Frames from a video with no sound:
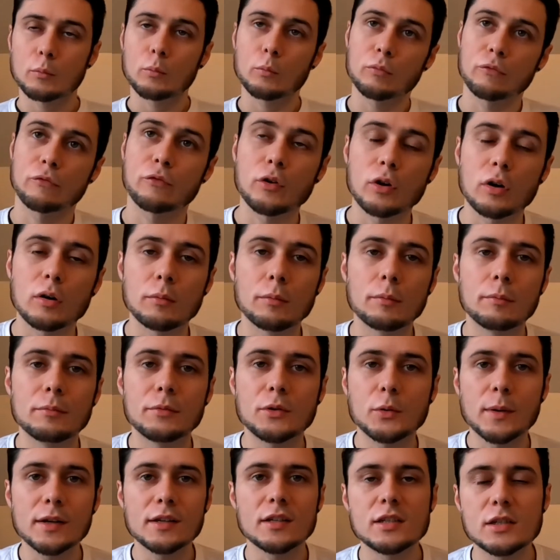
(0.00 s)
from
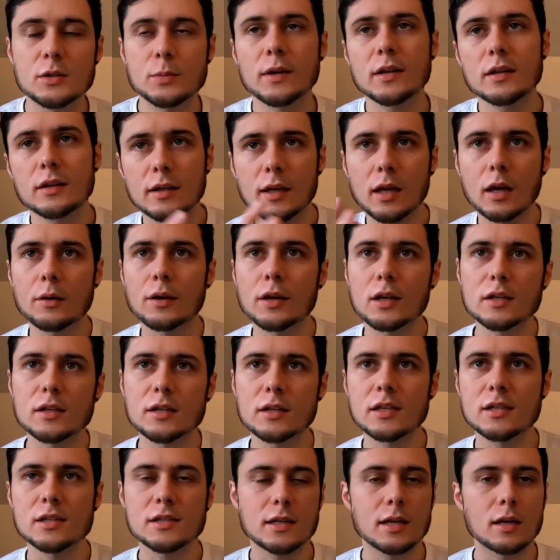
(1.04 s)
2020 going into
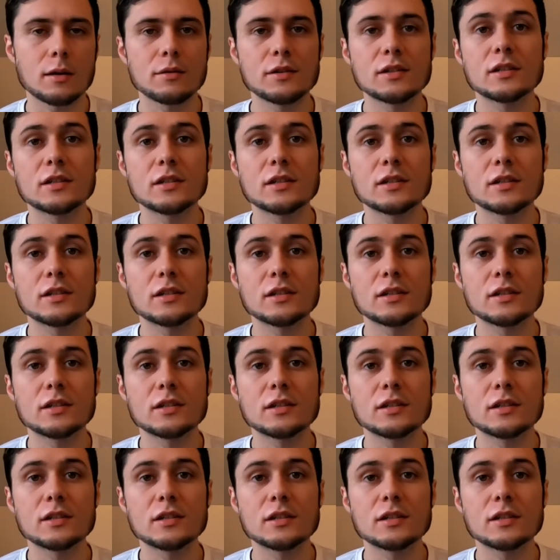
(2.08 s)
this year